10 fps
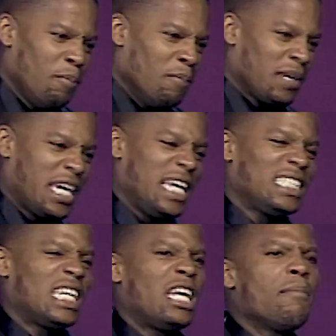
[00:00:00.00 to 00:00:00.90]
Kids get
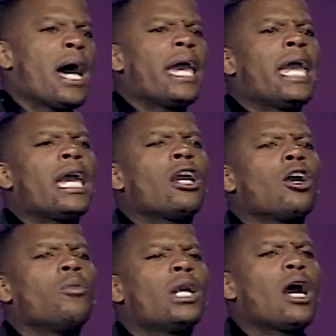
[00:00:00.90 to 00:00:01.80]
in, my head hurt
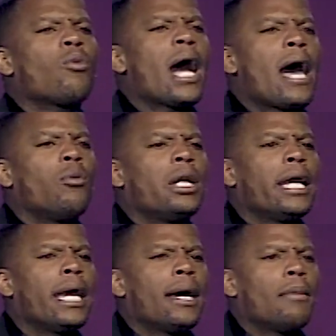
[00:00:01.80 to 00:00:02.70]
when I ride with him.